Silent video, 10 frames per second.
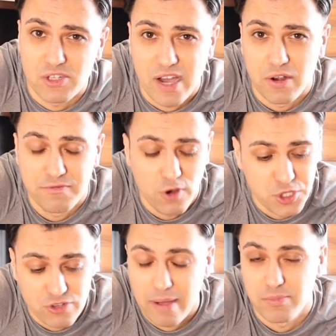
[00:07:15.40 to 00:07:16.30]
around
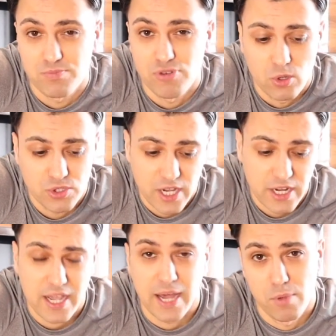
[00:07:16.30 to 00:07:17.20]
40 grams of
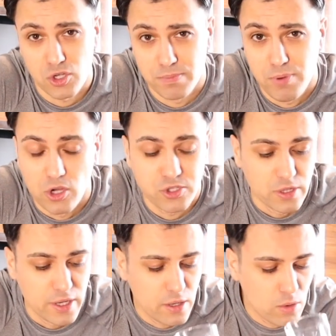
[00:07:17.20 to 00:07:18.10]
protein, and most
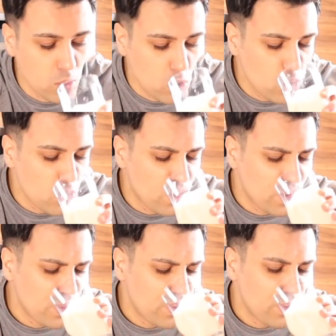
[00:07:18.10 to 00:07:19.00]
importantly,
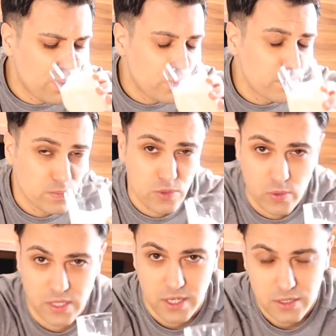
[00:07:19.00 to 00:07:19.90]
just
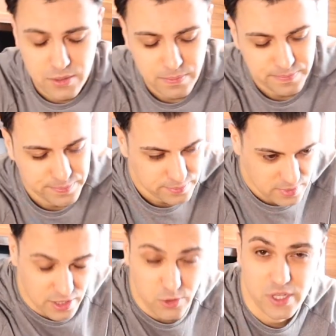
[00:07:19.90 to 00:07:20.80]
wait a second,
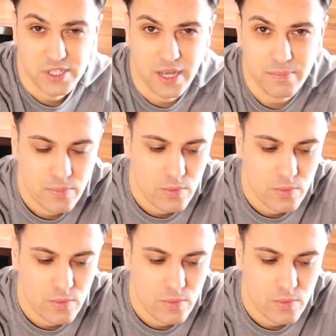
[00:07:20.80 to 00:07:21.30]
I'll do this out.